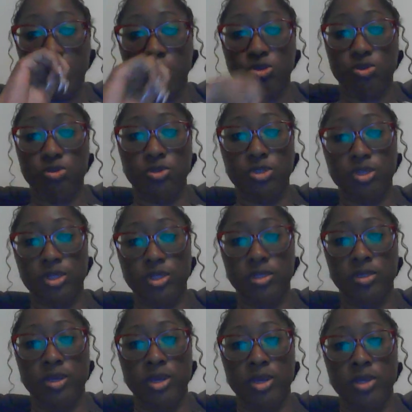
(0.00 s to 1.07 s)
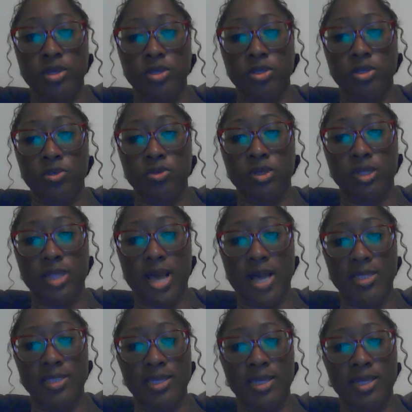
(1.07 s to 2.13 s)
in children,
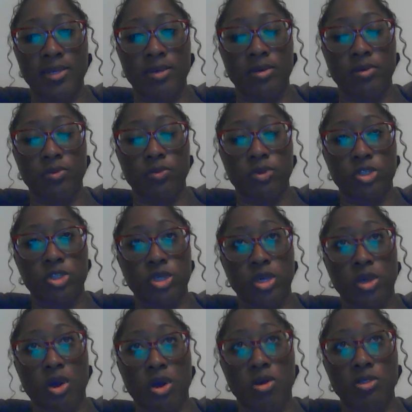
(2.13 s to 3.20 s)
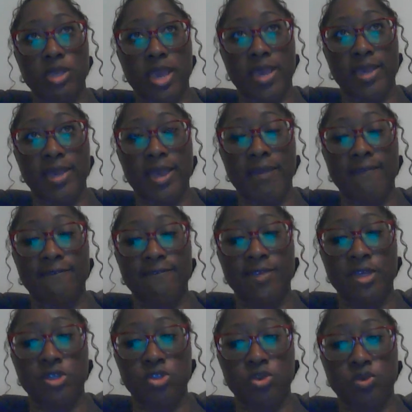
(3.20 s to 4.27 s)
utilizing what she calls a
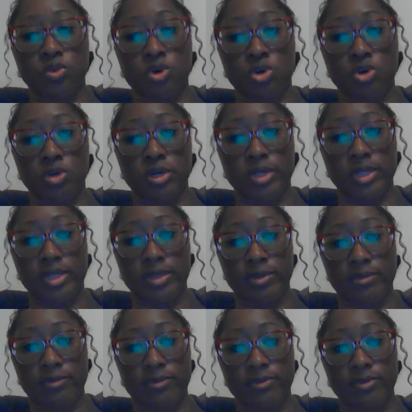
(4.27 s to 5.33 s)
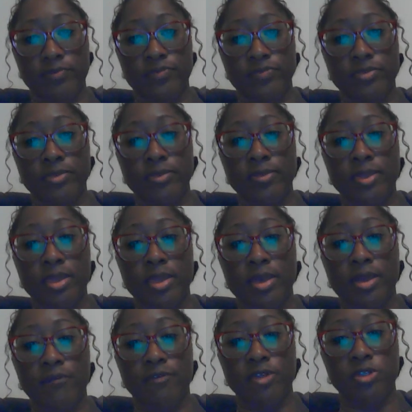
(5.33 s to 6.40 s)
visual cliff.
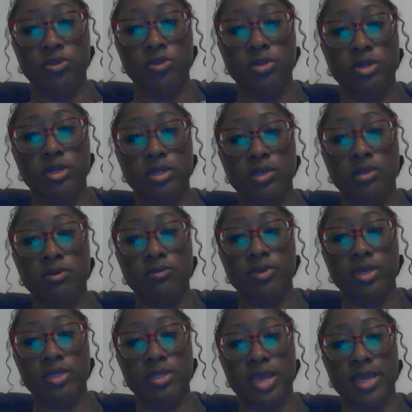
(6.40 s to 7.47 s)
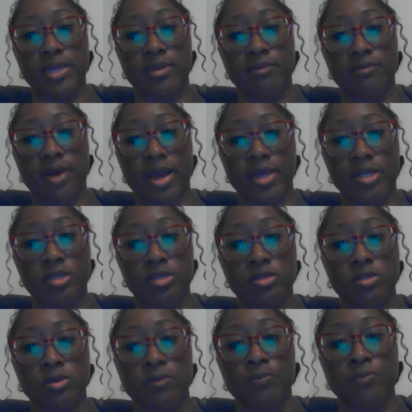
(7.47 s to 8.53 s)
A visual cliff is a
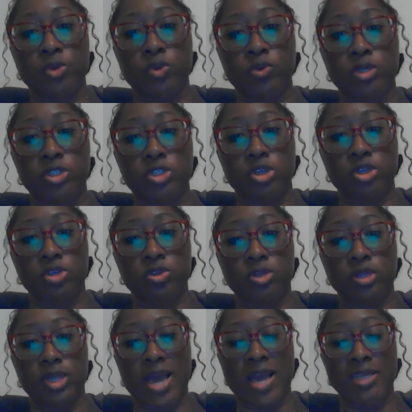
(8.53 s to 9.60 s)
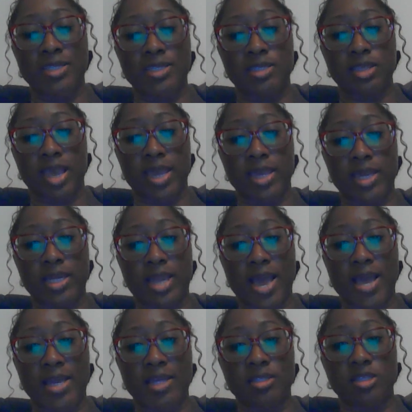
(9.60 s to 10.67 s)
device which utilizes a
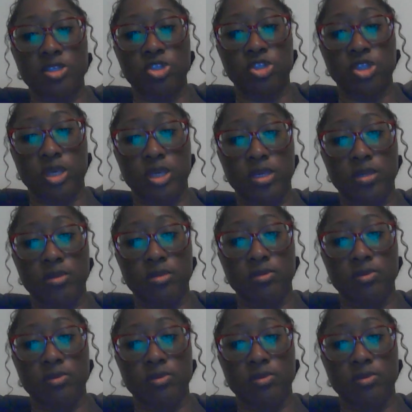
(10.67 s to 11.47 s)
glass sheet